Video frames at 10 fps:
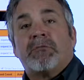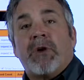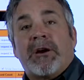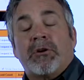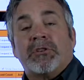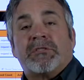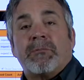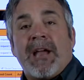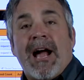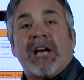of records
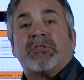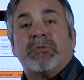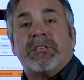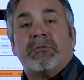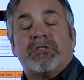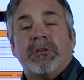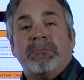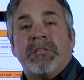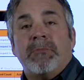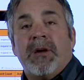from the actual
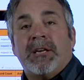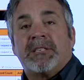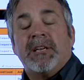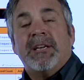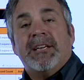dealership DMS